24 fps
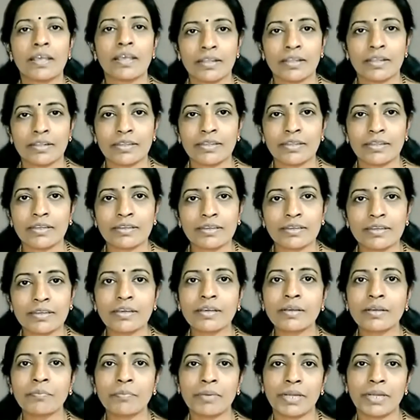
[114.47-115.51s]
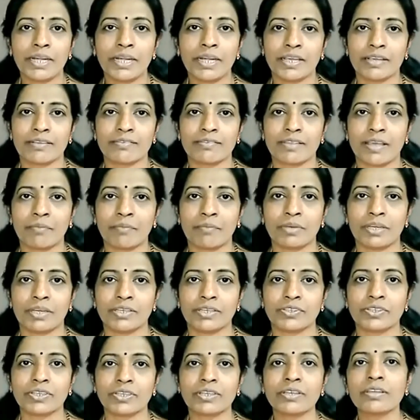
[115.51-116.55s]
The term end
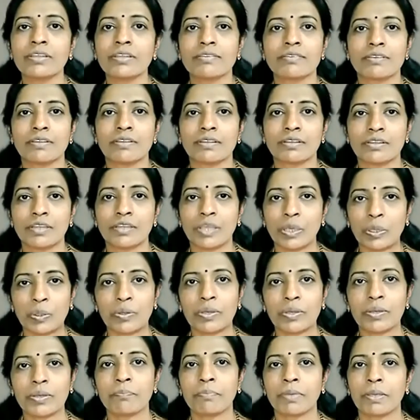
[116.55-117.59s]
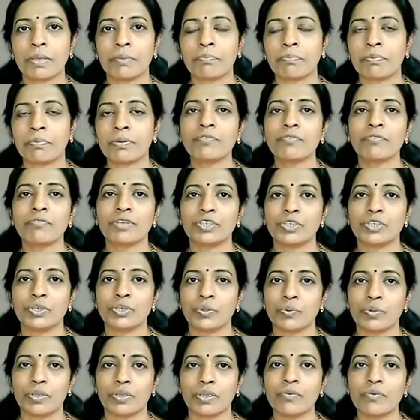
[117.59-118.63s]
examination is the theory paper which you
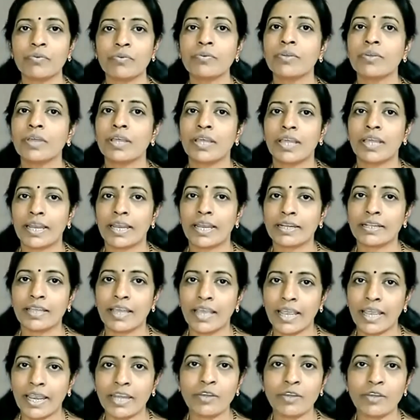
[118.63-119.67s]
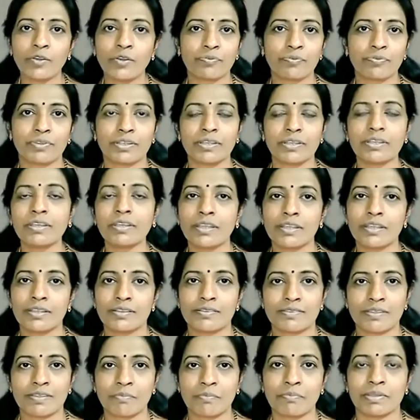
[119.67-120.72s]
give at the end of the
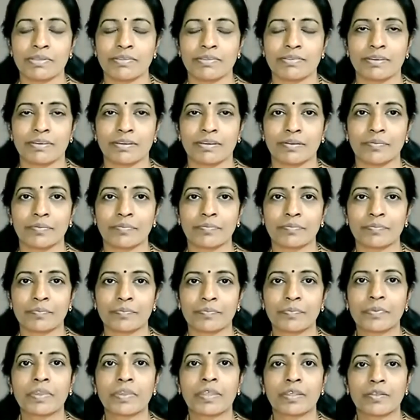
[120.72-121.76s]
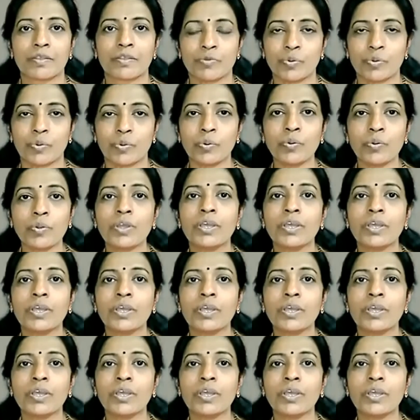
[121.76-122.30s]
semester. So,